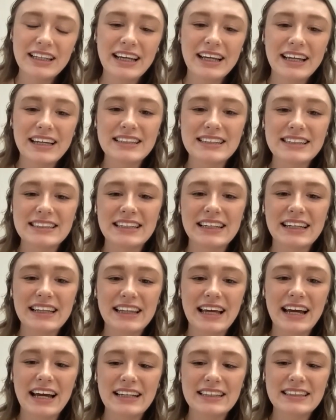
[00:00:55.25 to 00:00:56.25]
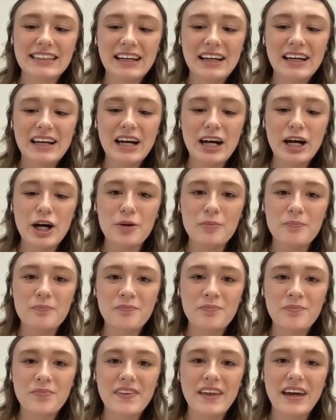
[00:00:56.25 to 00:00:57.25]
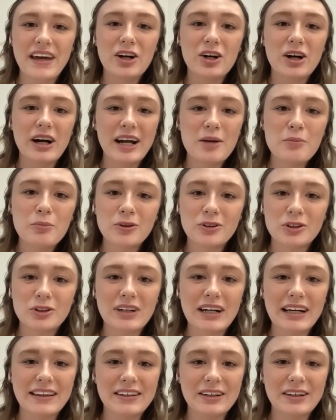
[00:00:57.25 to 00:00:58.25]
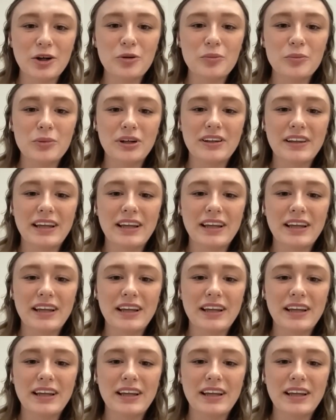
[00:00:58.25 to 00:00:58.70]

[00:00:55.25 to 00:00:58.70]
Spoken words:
They can see that they are able to write their own book.